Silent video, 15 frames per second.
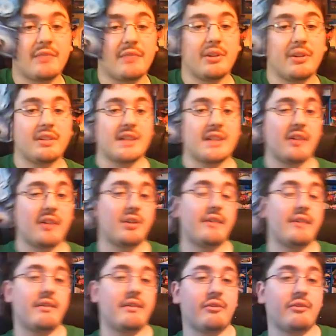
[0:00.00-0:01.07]
weirdest error
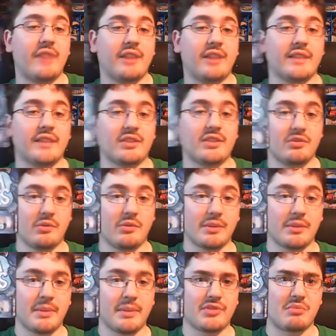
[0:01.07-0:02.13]
I've ever found, next to the one with
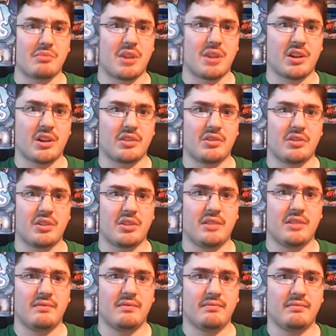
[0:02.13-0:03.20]
the pencil mark on the hood.
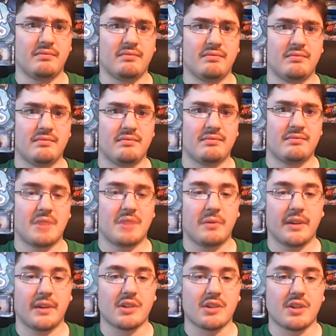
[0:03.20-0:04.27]
Go
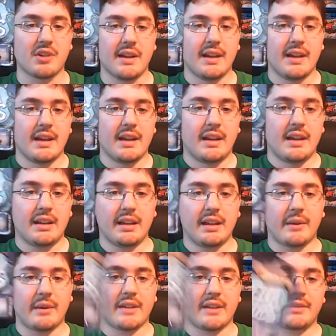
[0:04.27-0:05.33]
figure.
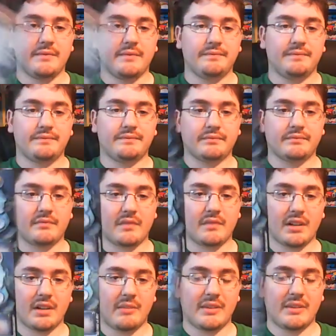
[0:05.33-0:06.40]
Anyways,
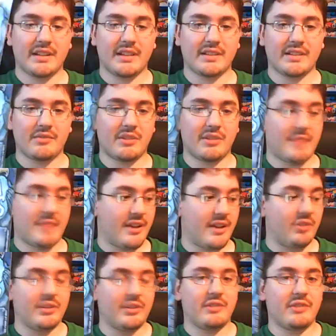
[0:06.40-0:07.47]
but this is one of my
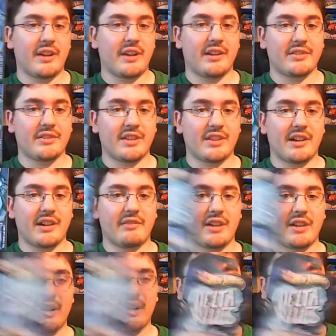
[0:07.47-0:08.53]
holy grails of
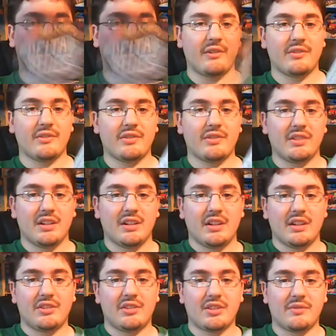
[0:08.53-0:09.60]
errors.
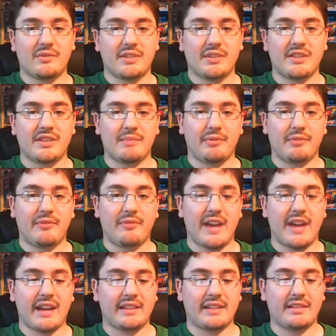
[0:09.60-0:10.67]
Just for the simple
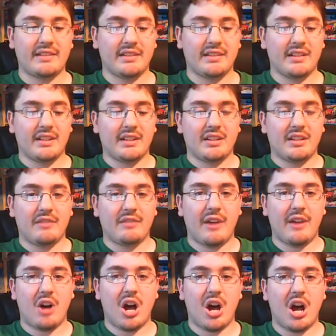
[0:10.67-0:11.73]
fact of
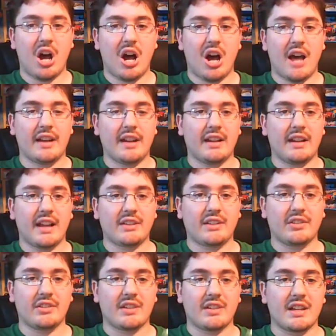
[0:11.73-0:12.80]
how odd it
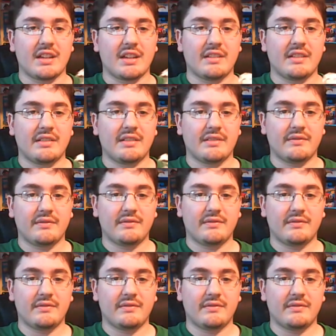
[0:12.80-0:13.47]
actually is.